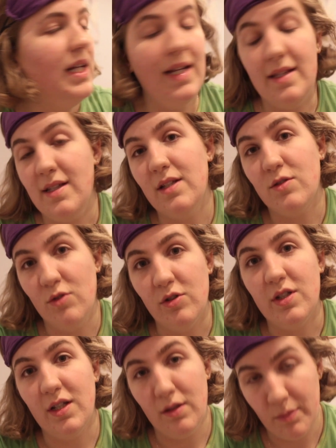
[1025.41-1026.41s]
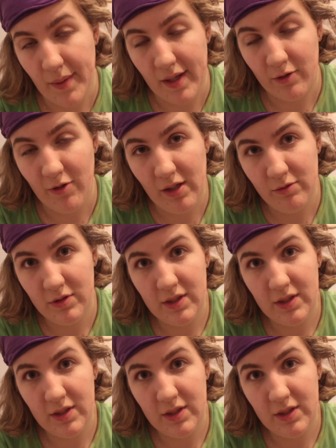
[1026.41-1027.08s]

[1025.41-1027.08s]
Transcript: Lizzie is nodding in the background.